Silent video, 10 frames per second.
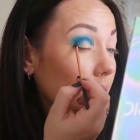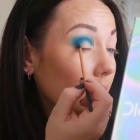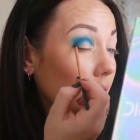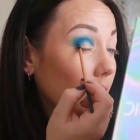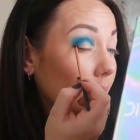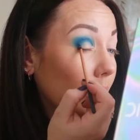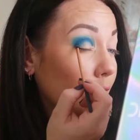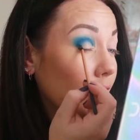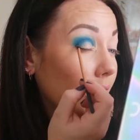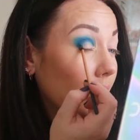I know I'm
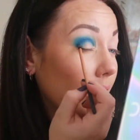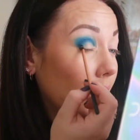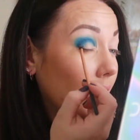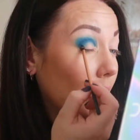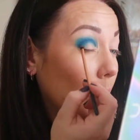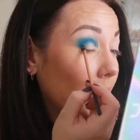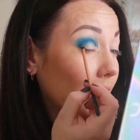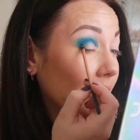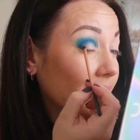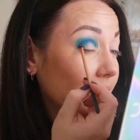feeling a little
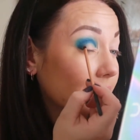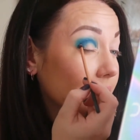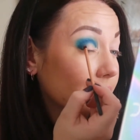bit like